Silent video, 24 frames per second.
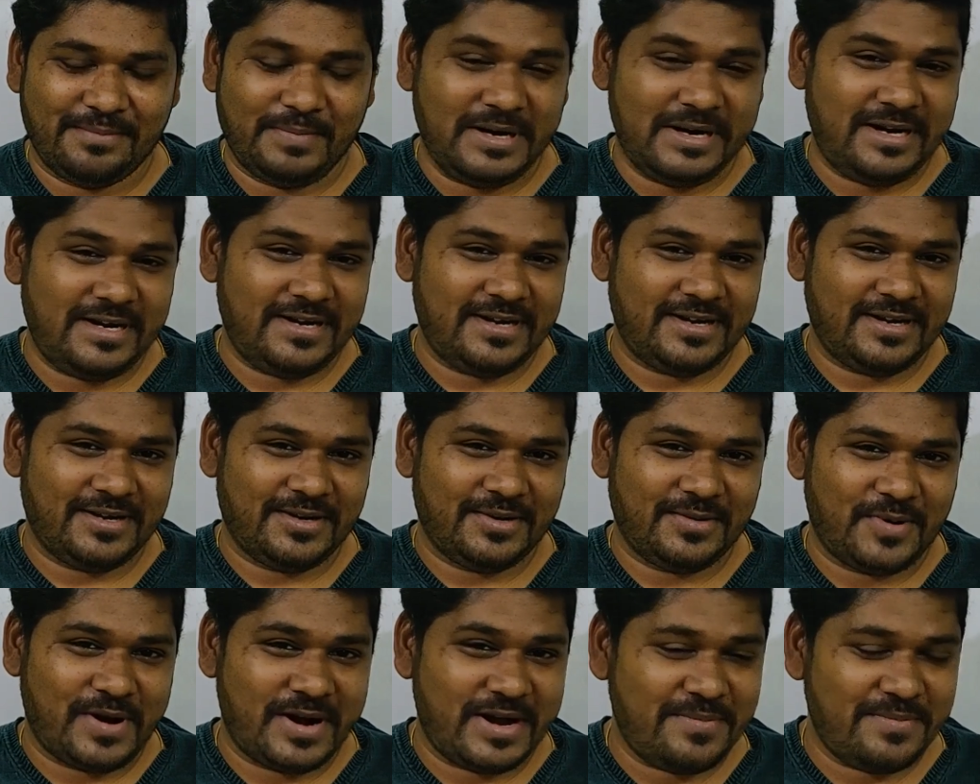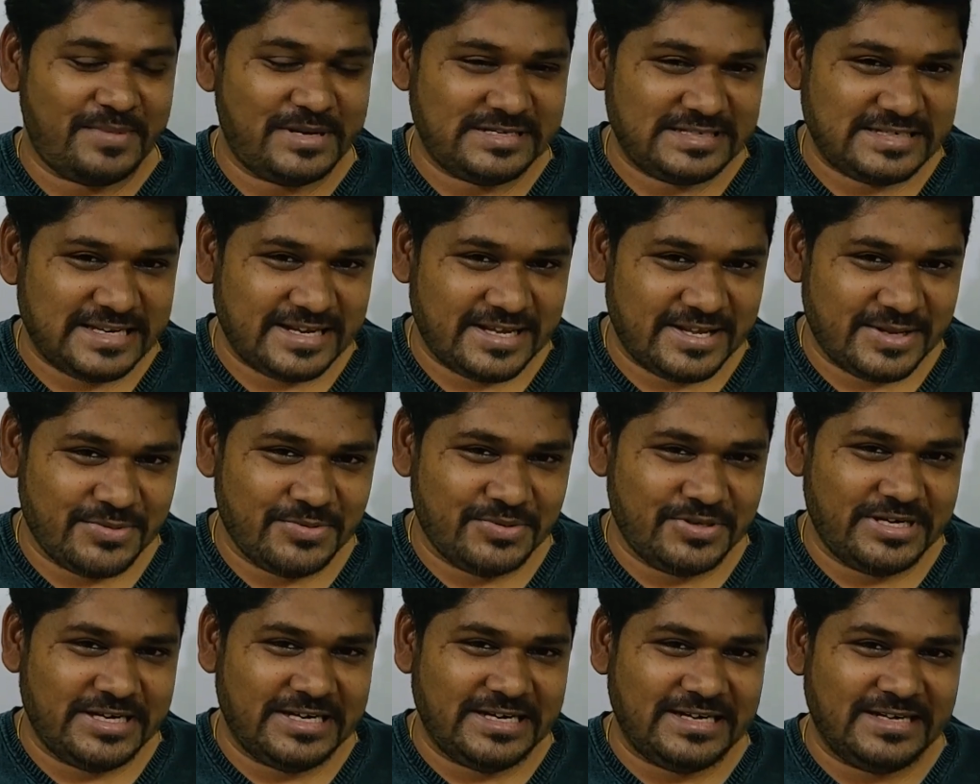But what mistake
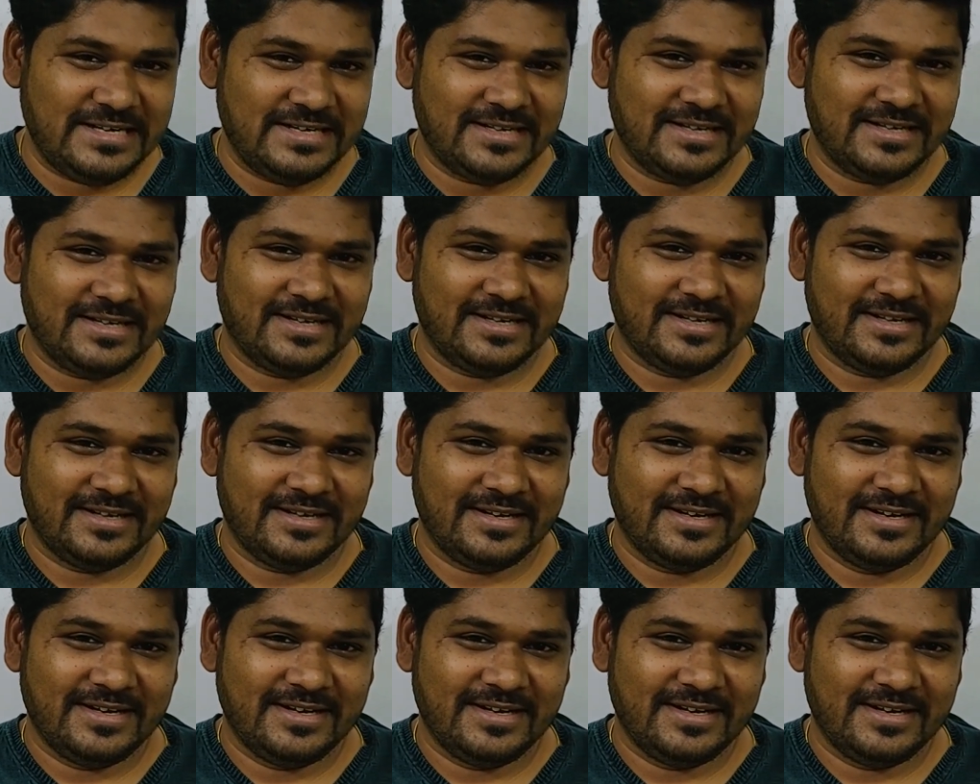you did?